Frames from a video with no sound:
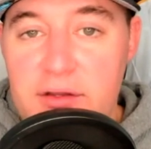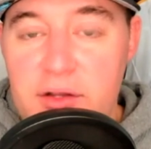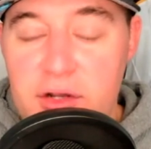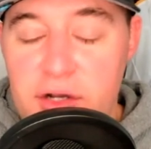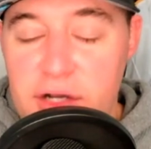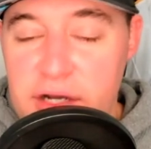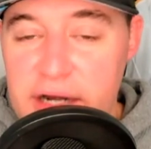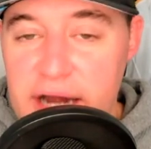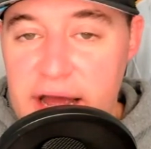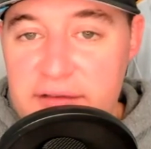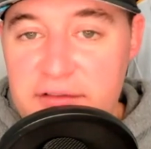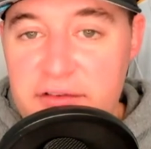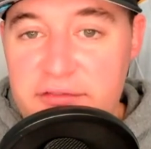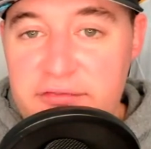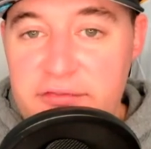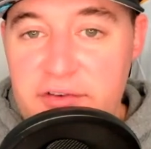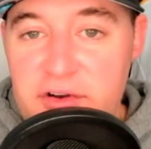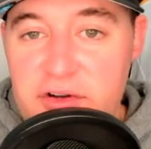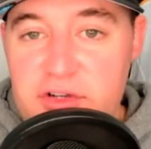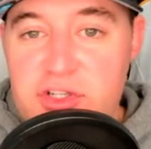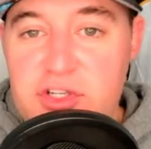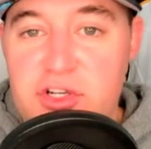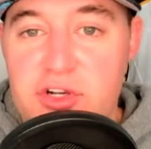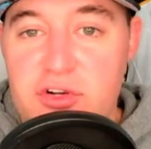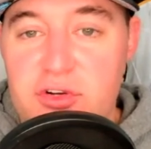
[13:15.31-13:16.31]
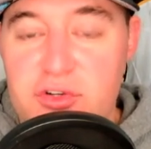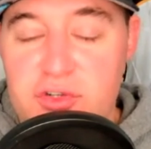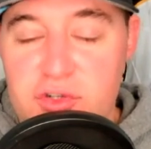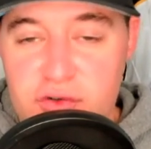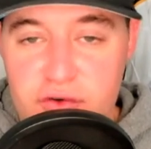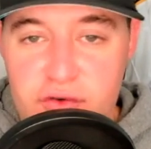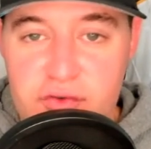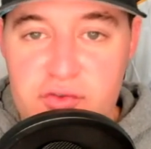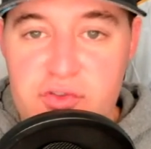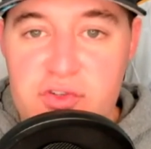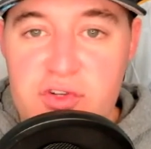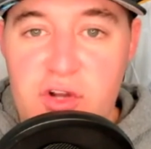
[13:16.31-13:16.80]
You're going to have a first-year
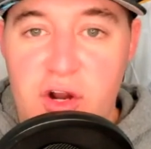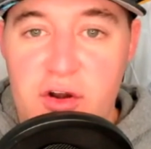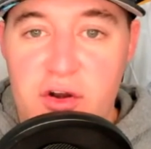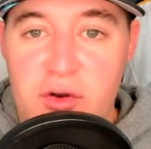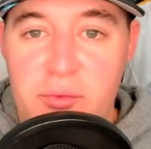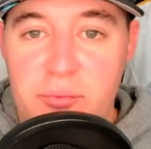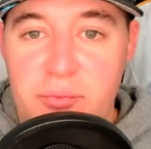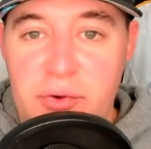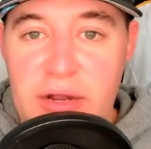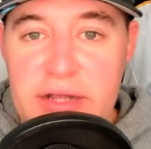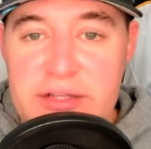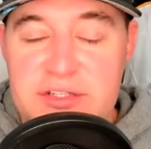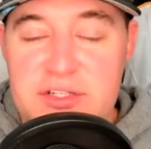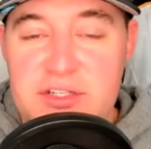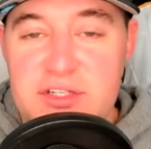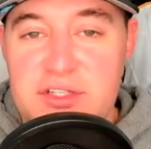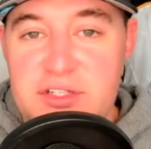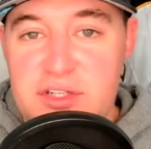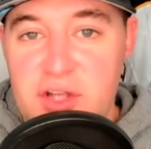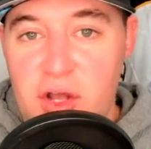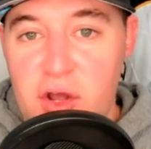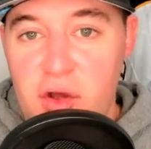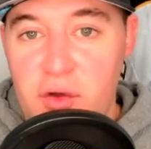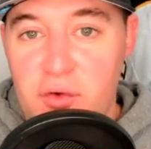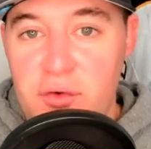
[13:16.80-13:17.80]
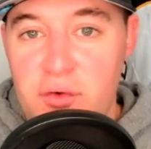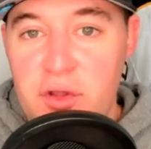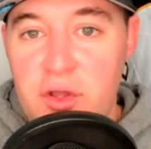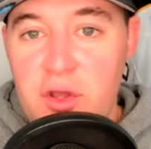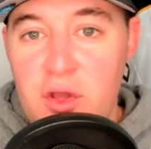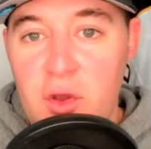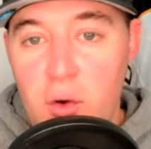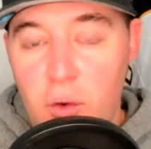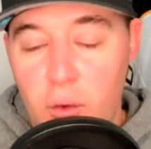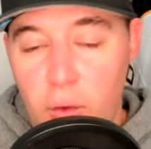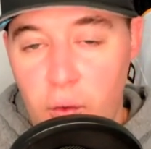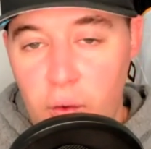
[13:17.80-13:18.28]
true starter in Preston Stone
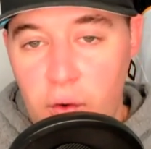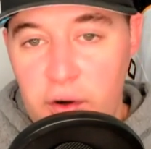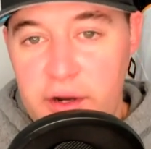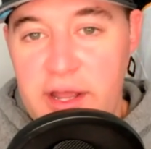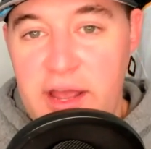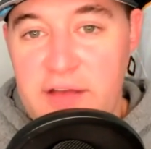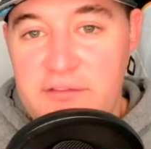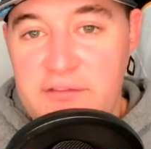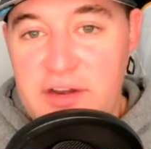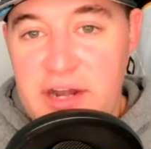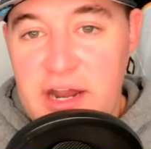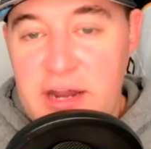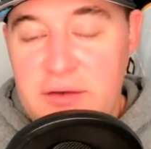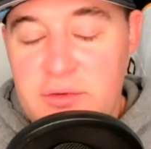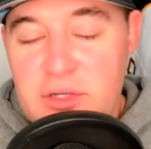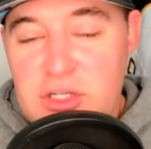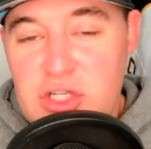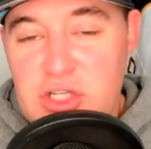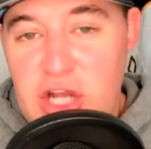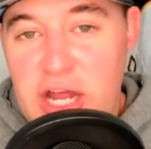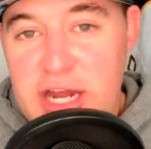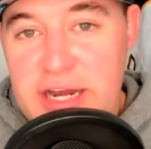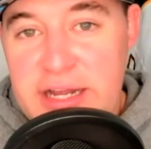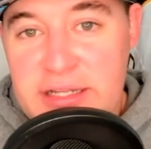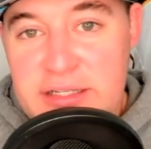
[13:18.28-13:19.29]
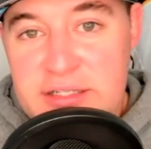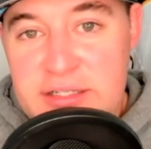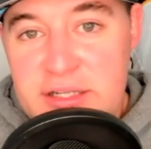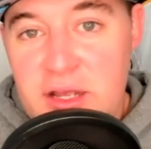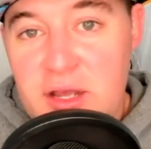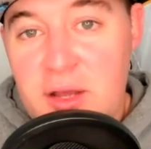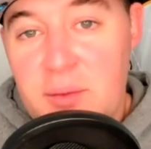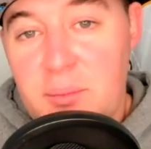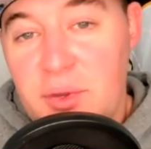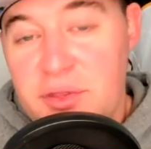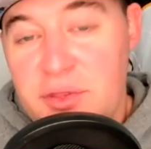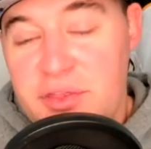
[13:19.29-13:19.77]
or Kevin Henry Jennings,
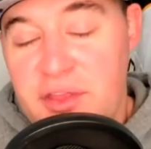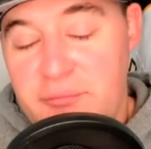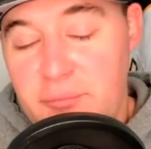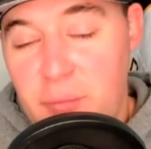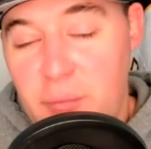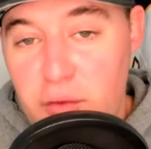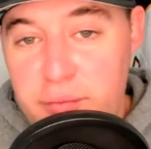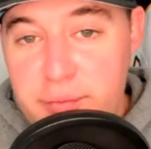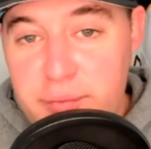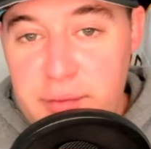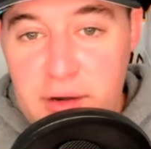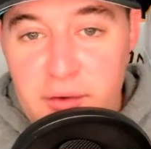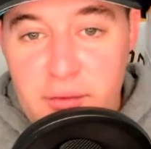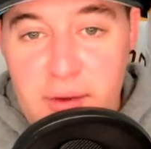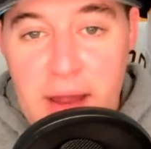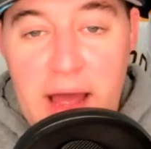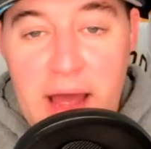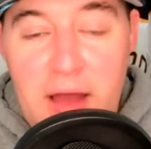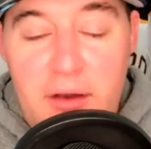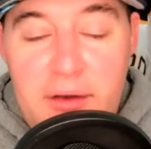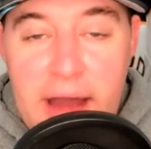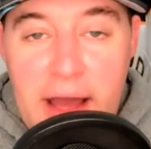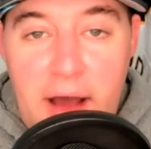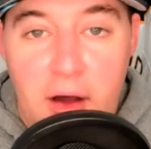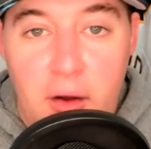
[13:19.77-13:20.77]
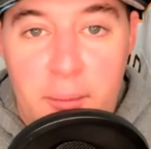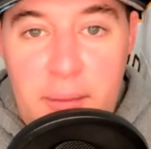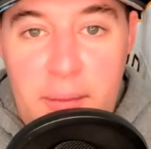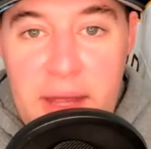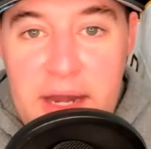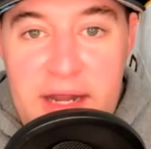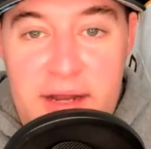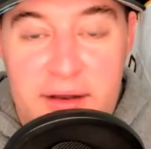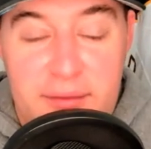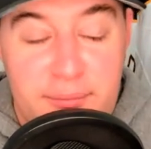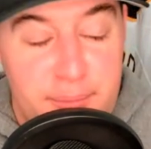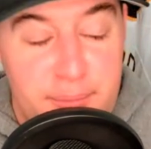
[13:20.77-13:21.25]
but they've both been around now a
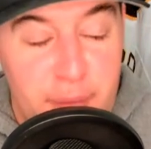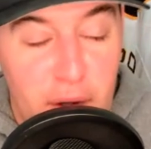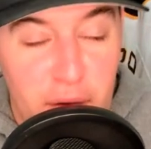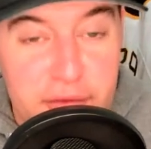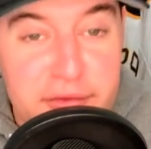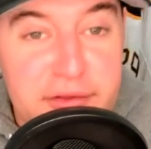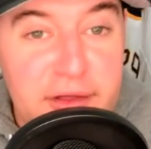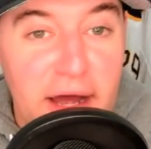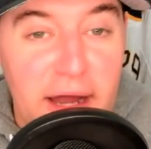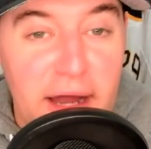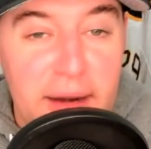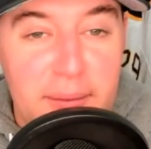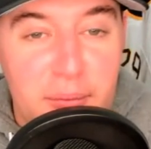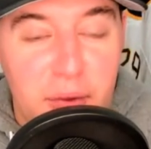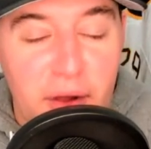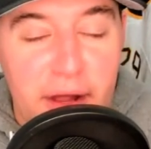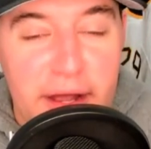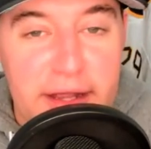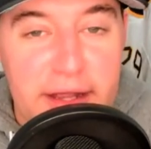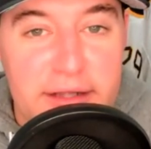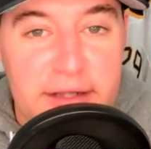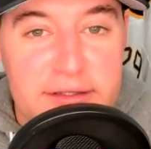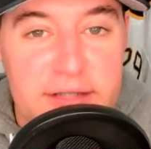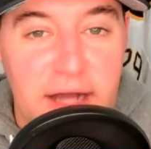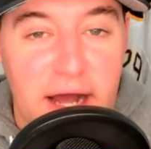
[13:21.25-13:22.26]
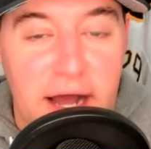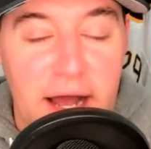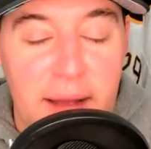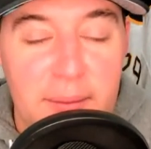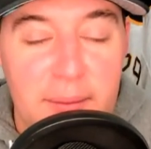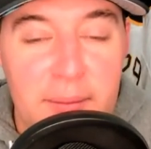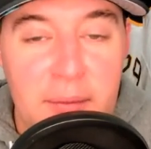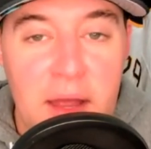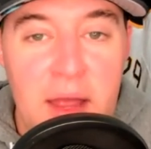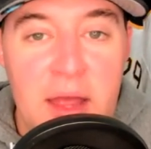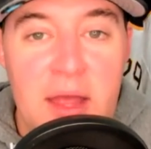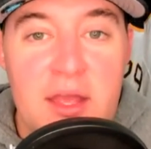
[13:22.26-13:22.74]
minute, both gotten playing time.